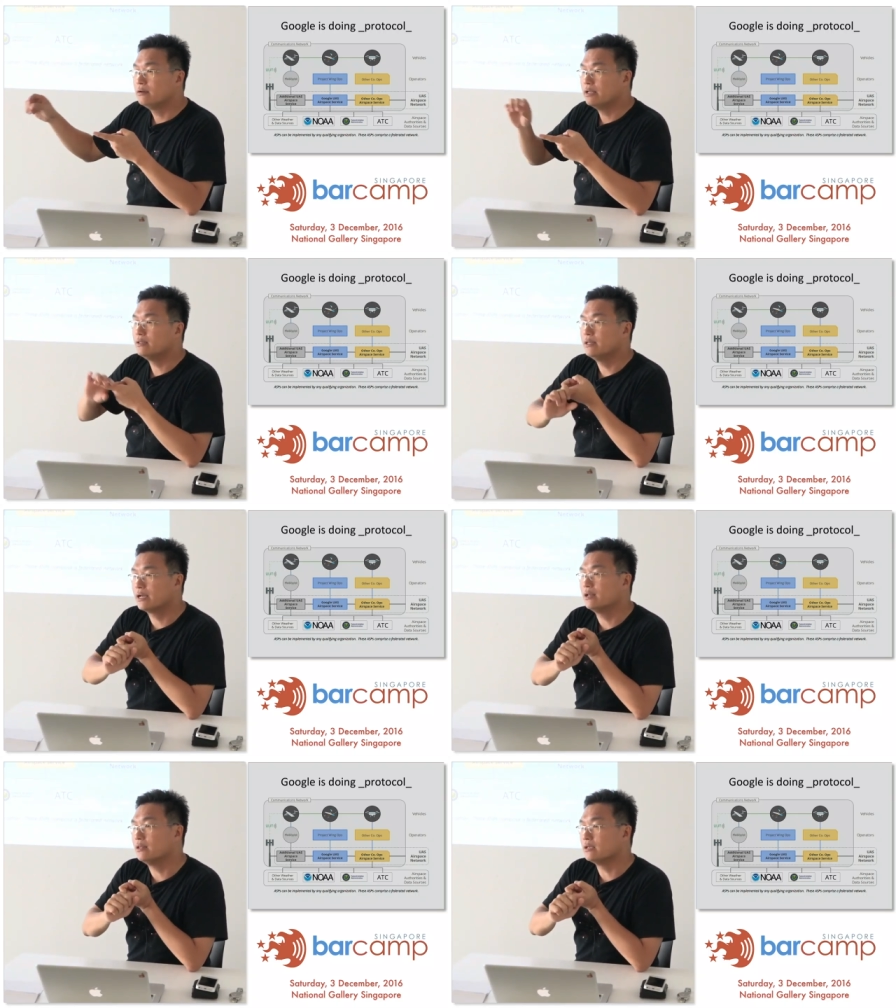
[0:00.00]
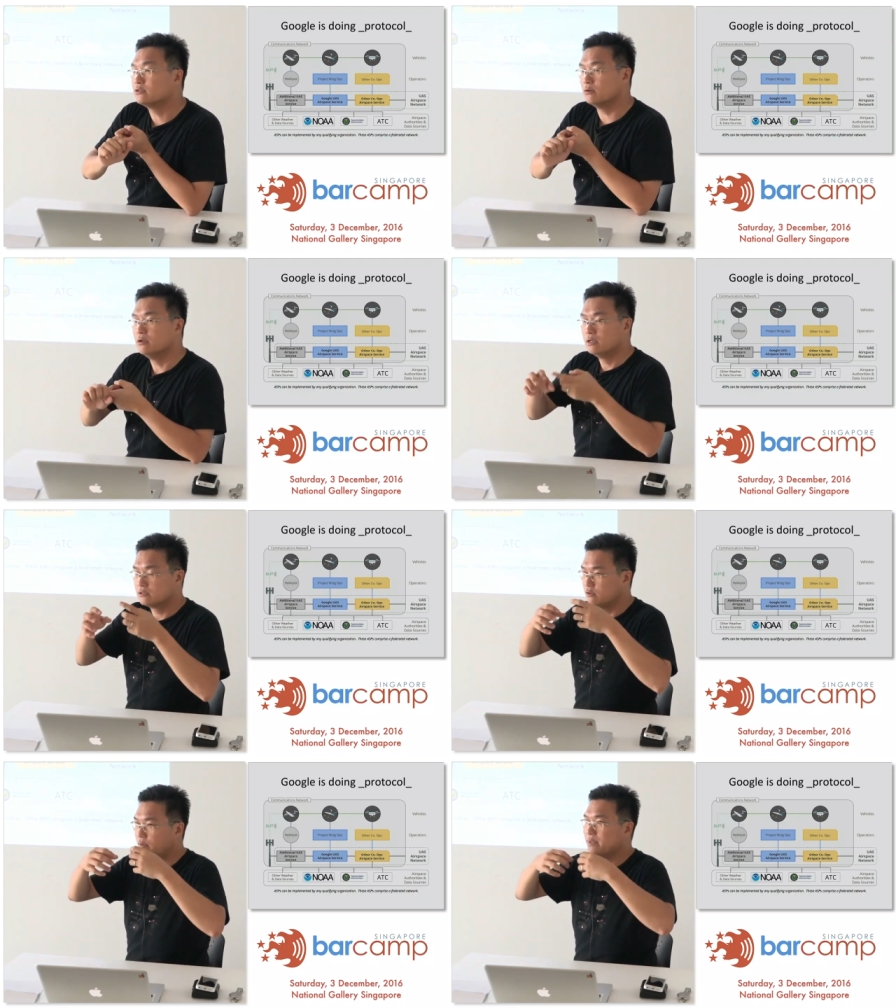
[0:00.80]
right? That kind of thing. So,
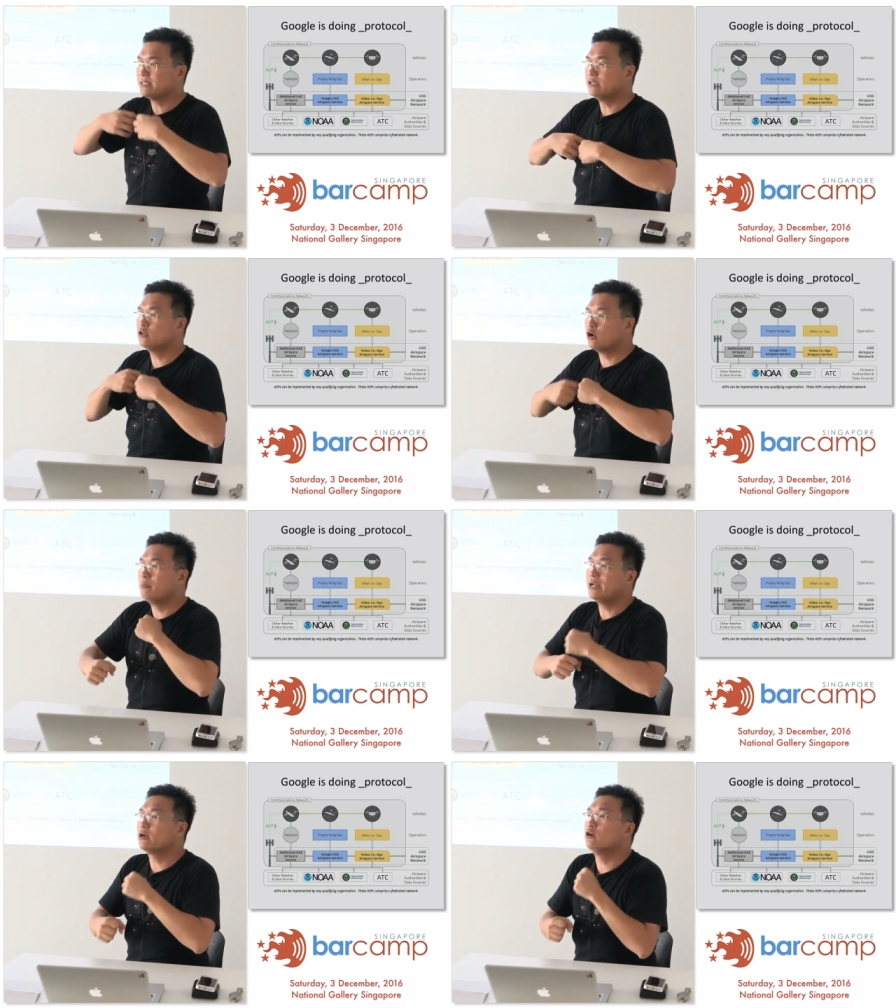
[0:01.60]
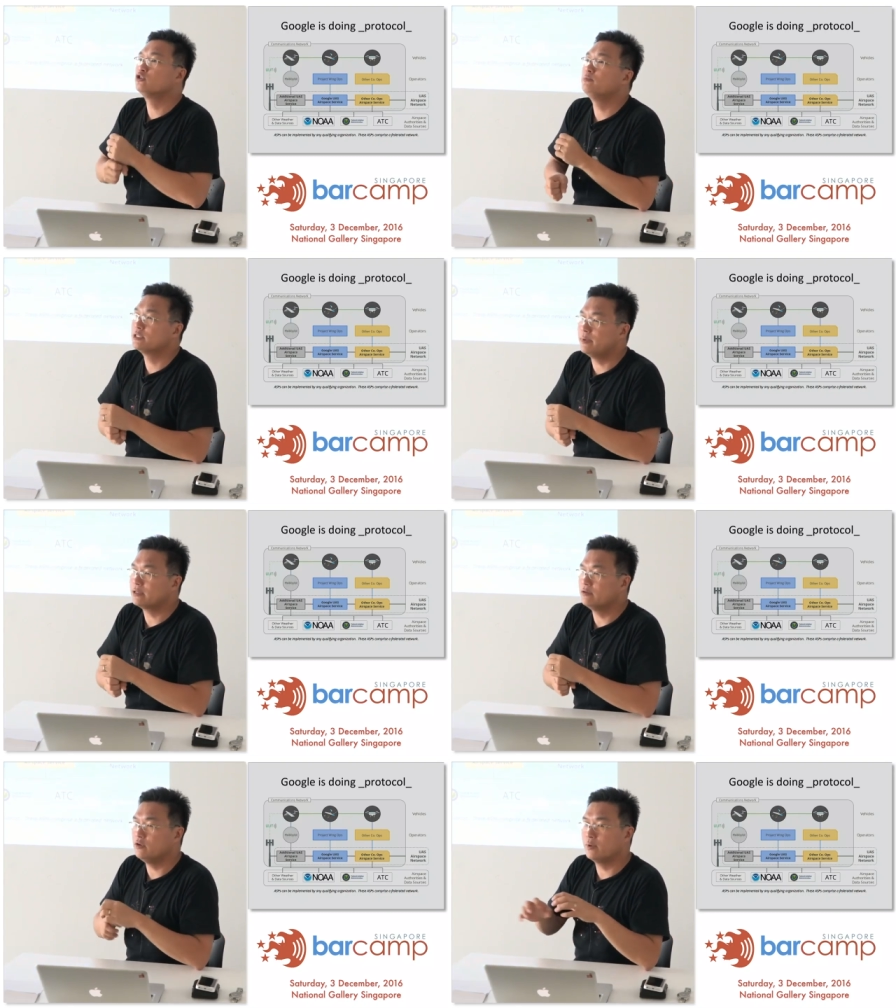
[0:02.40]
so from a central command and control
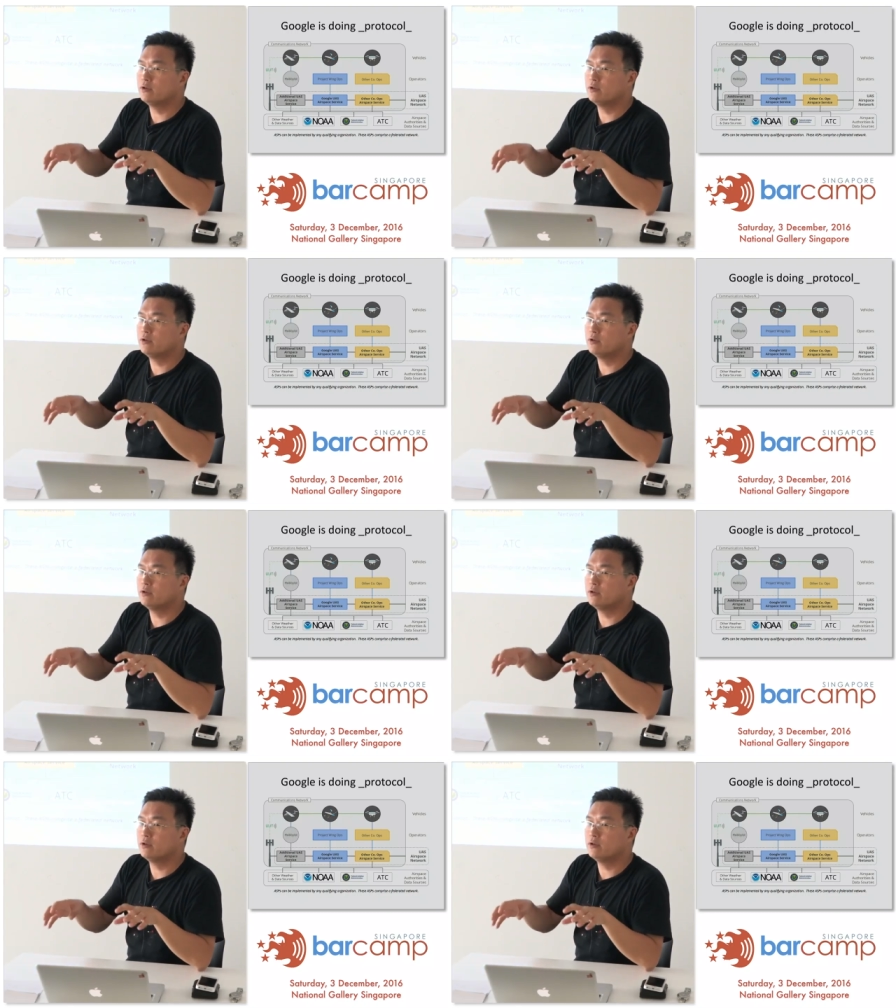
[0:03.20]
perspective,